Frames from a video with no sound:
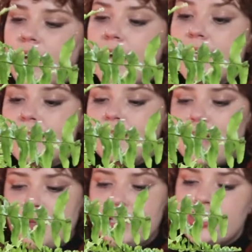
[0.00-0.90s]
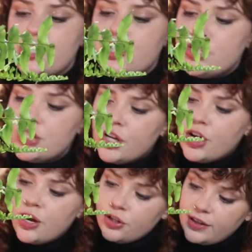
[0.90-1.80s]
established
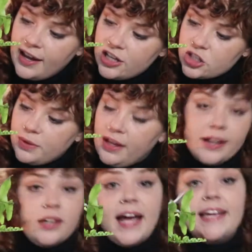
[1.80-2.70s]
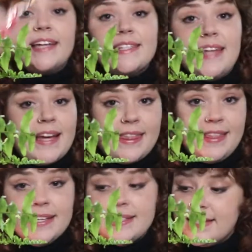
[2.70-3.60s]
large plant, I guess like
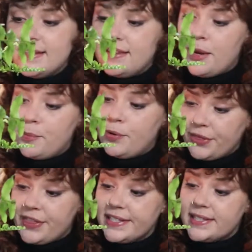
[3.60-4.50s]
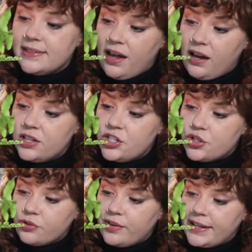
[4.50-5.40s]
this, I bought this large
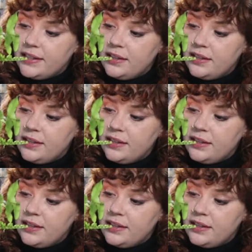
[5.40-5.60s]
already,